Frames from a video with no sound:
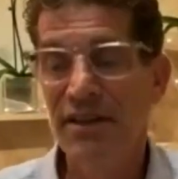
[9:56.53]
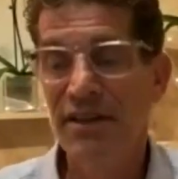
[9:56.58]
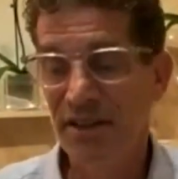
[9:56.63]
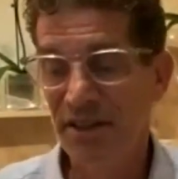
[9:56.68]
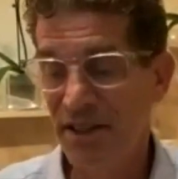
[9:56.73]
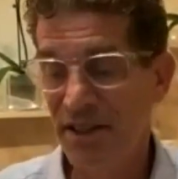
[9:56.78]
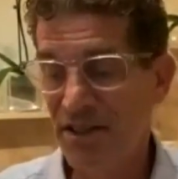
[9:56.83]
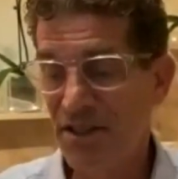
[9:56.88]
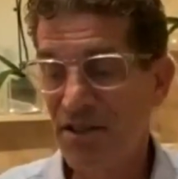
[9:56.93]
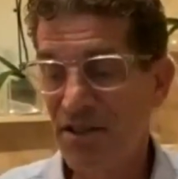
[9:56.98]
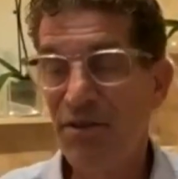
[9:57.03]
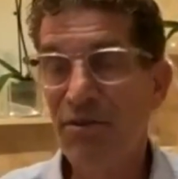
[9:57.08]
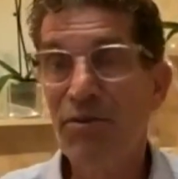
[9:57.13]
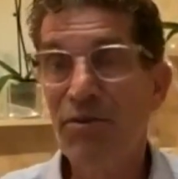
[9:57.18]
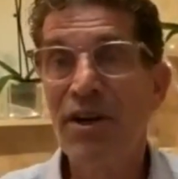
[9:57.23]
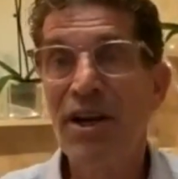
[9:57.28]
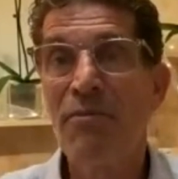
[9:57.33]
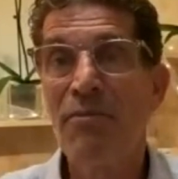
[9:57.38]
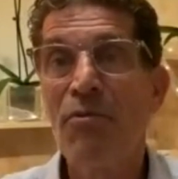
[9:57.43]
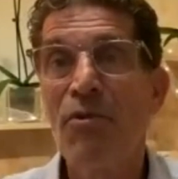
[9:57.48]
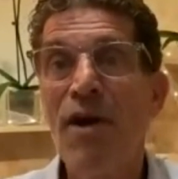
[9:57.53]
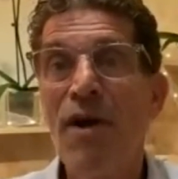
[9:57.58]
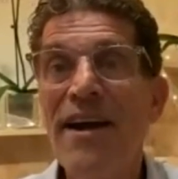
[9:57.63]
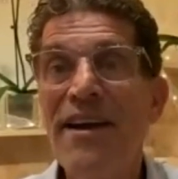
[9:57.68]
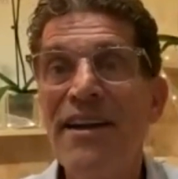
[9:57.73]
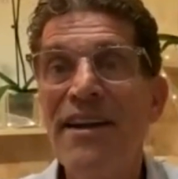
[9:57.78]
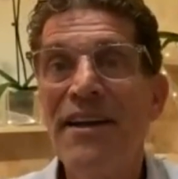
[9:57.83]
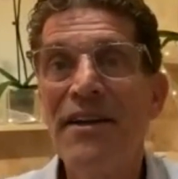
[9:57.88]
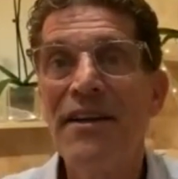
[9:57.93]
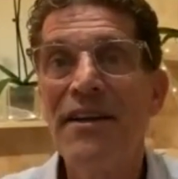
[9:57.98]
What I'm
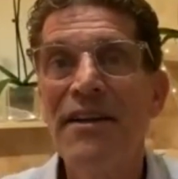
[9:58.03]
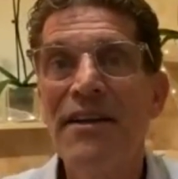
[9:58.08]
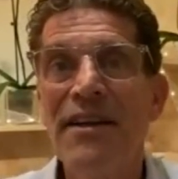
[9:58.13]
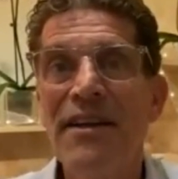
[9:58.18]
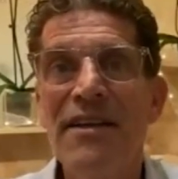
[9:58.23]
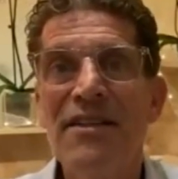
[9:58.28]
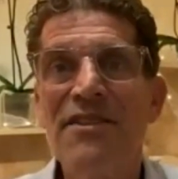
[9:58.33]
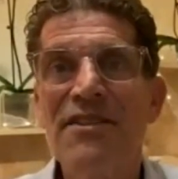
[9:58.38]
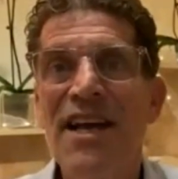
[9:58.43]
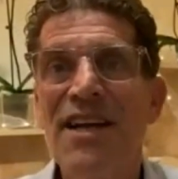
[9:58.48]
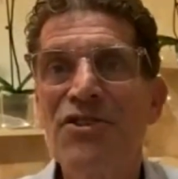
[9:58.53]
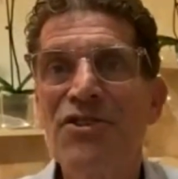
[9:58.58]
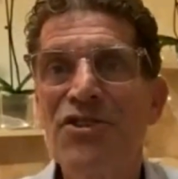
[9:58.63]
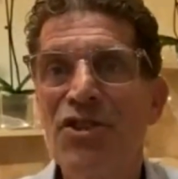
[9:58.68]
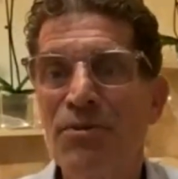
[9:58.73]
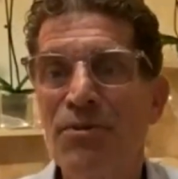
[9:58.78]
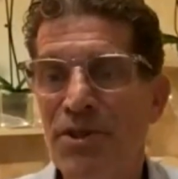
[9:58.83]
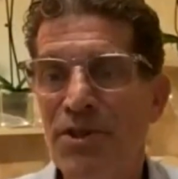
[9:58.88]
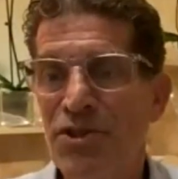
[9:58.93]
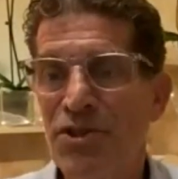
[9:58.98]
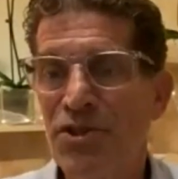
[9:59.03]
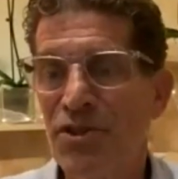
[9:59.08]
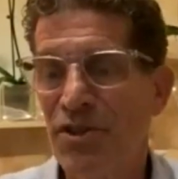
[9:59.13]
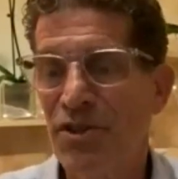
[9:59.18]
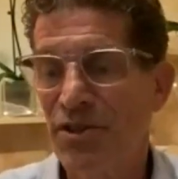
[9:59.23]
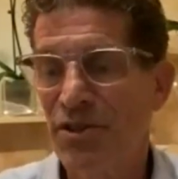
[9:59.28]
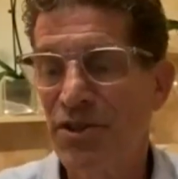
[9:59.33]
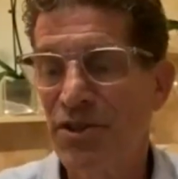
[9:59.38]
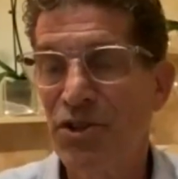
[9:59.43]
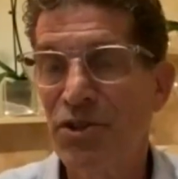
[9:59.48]
writing is not so much
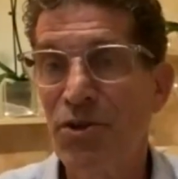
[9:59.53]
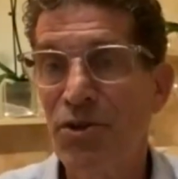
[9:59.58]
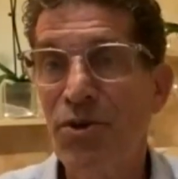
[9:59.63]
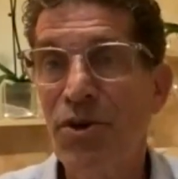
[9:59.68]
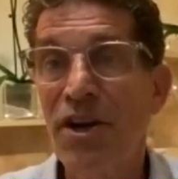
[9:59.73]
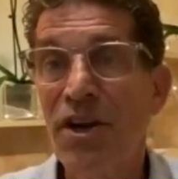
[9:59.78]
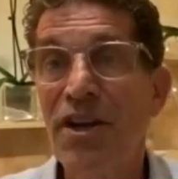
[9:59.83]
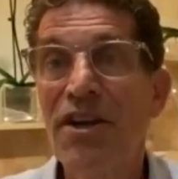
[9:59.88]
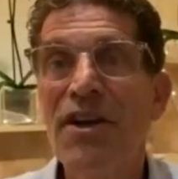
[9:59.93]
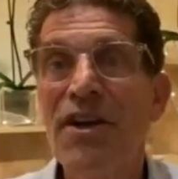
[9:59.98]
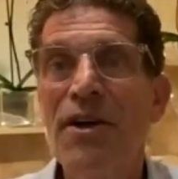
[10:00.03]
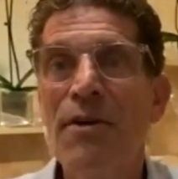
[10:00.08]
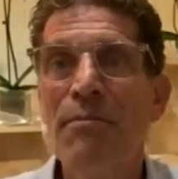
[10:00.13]
a story,